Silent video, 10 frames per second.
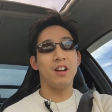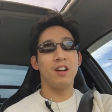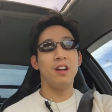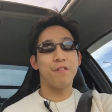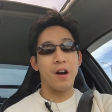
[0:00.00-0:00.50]

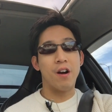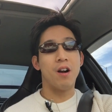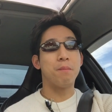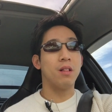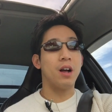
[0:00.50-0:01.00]
it fire
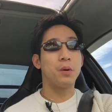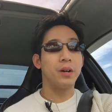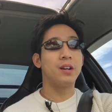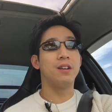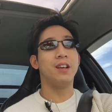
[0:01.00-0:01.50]
up a lot
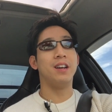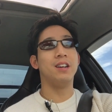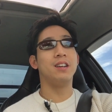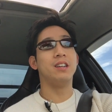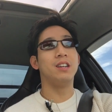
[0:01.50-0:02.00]
quicker
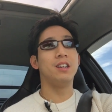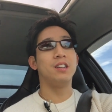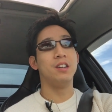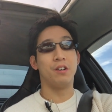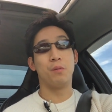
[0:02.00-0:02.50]
than
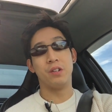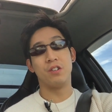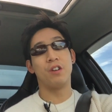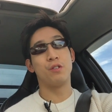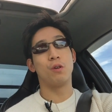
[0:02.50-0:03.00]
when
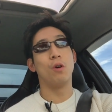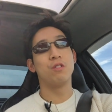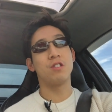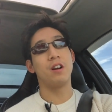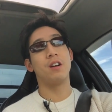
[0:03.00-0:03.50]
you're on your old
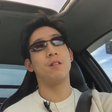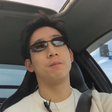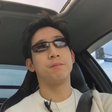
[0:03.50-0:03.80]
starter.